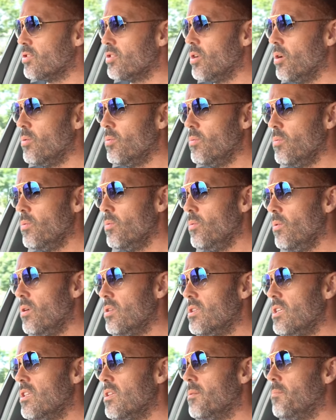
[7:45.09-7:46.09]
So
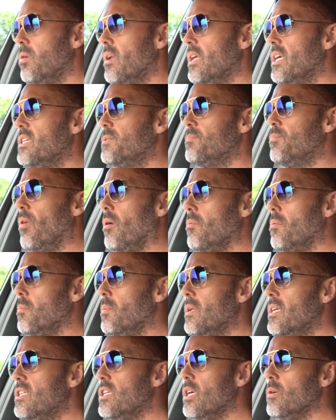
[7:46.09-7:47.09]
what did the police
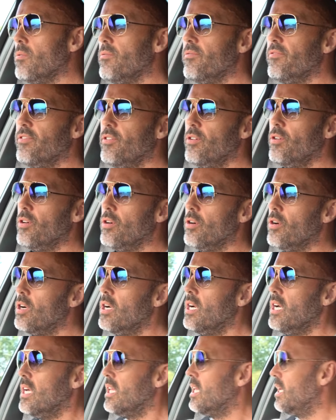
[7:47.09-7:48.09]
probably do him for?
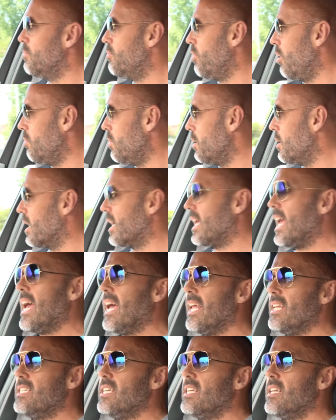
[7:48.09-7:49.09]
They probably
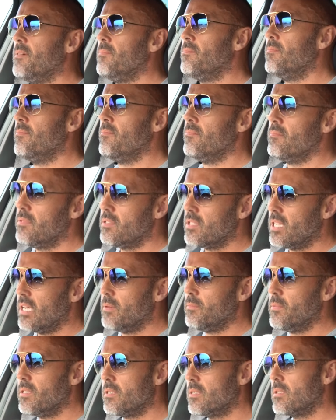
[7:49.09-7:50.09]
again did him
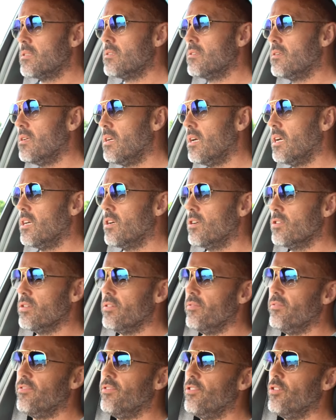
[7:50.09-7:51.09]
same as I got
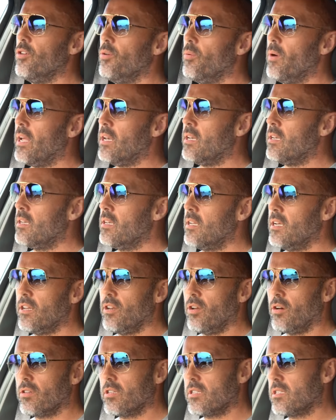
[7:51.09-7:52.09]
done for when I
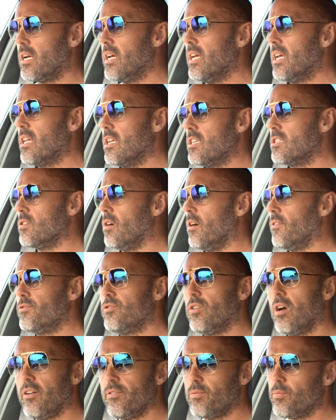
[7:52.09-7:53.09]
knocked the cyclist off
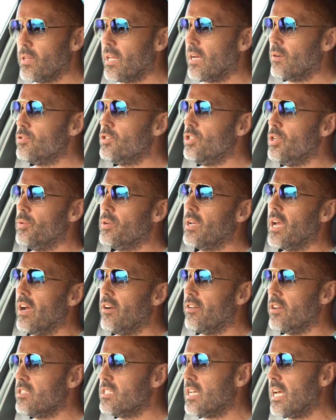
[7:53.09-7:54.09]
driving without due
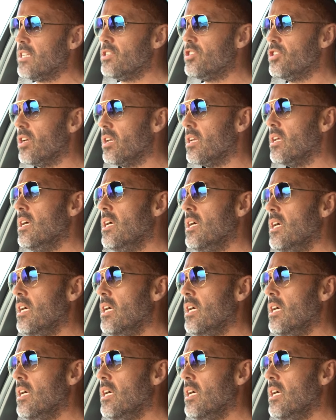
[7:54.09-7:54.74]
care and attention.